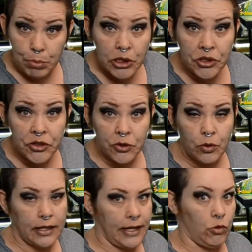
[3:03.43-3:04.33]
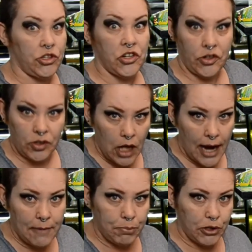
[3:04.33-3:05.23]
blue, it will turn
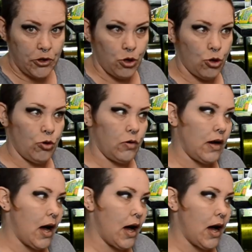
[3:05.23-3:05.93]
light blue,